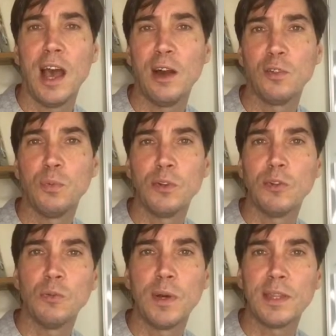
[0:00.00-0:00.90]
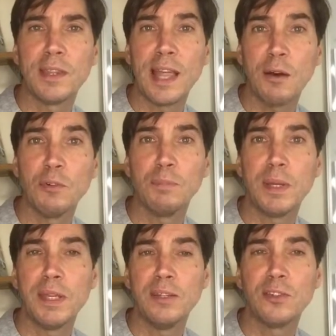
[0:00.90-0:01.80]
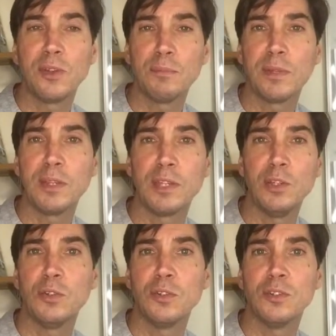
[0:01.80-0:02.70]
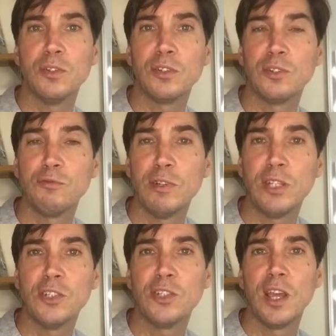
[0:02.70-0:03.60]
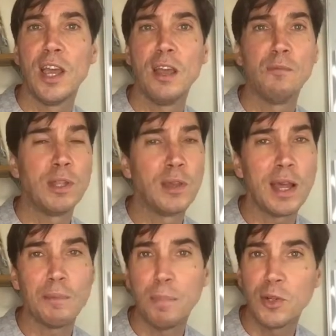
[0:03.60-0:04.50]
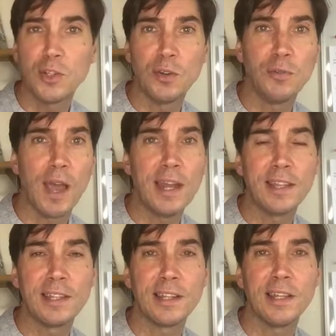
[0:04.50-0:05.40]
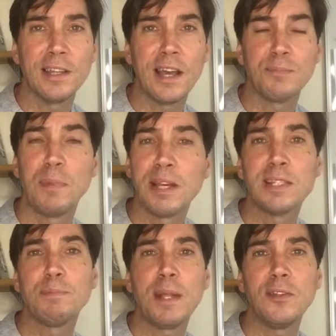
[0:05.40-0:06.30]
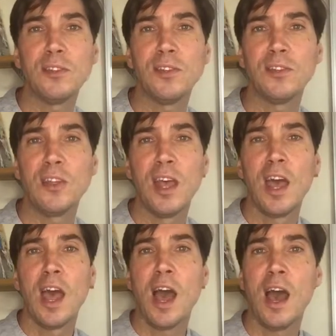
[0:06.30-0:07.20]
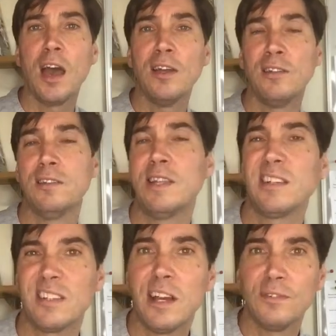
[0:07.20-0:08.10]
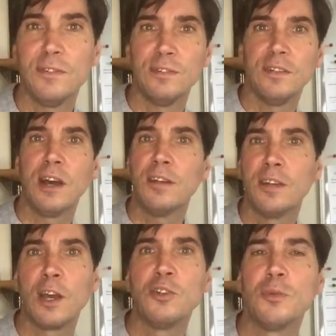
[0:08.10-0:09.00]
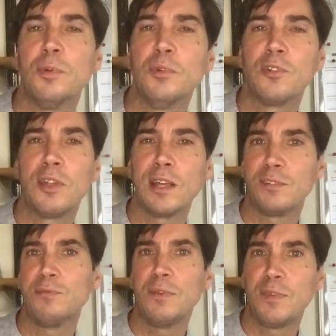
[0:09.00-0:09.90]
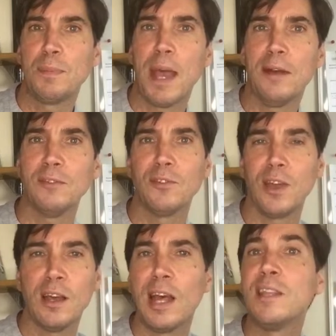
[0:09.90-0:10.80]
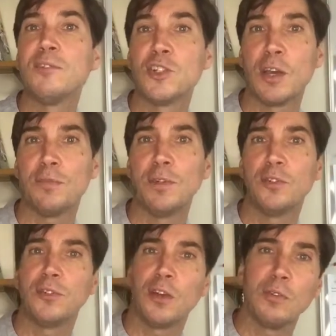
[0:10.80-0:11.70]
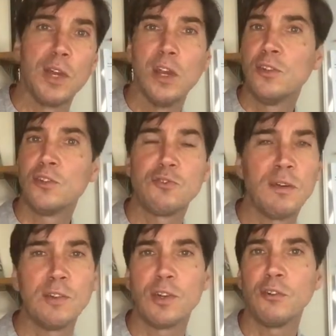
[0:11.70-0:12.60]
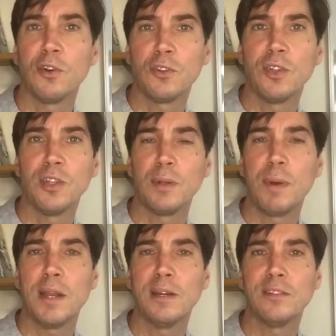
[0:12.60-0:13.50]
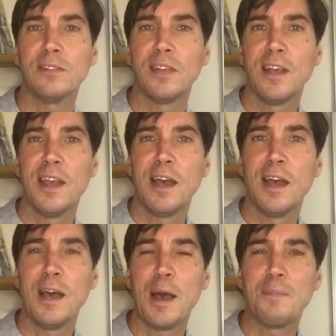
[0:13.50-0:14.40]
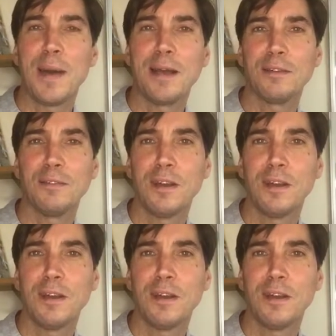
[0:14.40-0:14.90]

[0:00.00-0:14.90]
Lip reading: I was wondering whether that would be something that you could reach, whether you had a budget for anything like that. My expenses, that's kind of unnegotiable, so that's £50. I live in Sheffield, so just travelling across the Pennines and back,